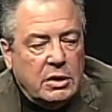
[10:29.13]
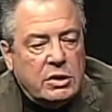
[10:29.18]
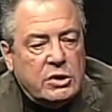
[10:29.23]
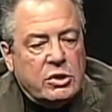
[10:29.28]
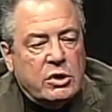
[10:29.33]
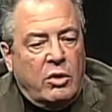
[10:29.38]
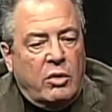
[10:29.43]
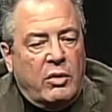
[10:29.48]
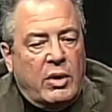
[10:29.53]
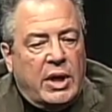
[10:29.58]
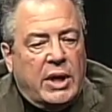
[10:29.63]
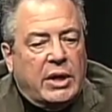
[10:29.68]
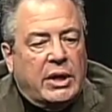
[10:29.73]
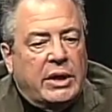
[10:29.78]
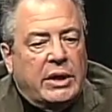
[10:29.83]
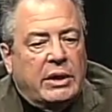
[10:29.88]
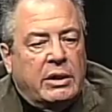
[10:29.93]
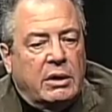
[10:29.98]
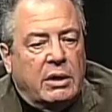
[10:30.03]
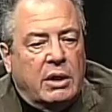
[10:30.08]
so on
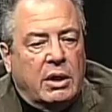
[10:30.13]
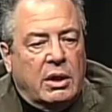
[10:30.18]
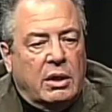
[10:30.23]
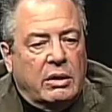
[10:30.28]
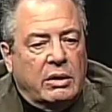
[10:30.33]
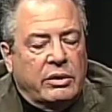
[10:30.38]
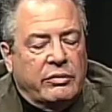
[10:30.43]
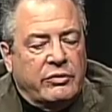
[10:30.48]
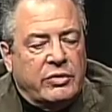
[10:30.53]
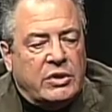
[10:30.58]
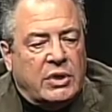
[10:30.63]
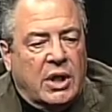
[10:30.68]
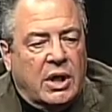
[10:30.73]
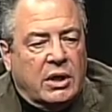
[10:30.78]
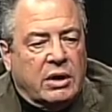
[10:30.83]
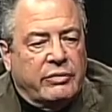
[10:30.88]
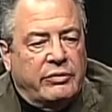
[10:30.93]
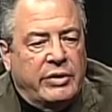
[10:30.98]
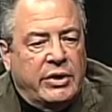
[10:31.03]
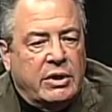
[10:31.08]
in, uh, in
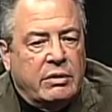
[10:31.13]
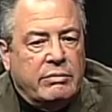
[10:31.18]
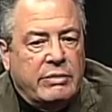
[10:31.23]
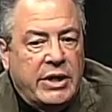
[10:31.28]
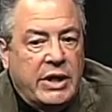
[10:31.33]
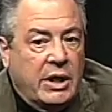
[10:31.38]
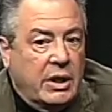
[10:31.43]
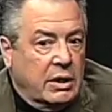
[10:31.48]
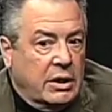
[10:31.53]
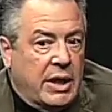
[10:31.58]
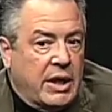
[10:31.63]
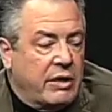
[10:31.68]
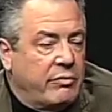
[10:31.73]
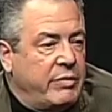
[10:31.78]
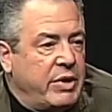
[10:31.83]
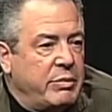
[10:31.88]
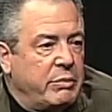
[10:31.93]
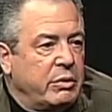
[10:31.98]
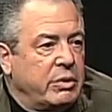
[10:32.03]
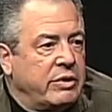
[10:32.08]
photography and meeting a lot of
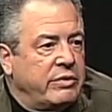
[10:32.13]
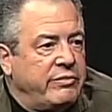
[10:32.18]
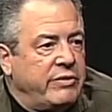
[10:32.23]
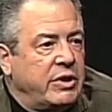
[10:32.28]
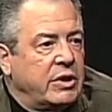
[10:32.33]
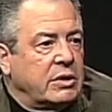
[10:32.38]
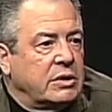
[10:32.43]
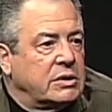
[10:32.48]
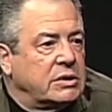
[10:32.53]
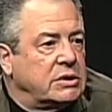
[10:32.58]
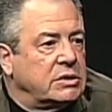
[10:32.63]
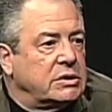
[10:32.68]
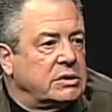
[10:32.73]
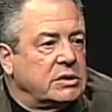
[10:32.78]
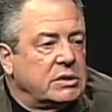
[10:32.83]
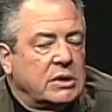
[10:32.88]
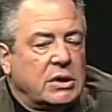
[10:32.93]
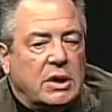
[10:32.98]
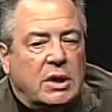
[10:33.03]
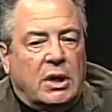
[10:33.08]
people in the field
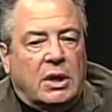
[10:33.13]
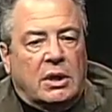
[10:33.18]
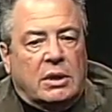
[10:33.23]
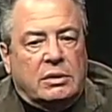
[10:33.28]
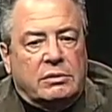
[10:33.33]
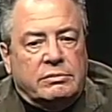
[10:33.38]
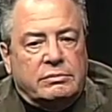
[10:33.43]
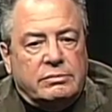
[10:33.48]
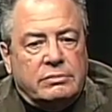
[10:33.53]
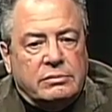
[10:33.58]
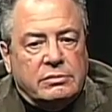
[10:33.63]
um,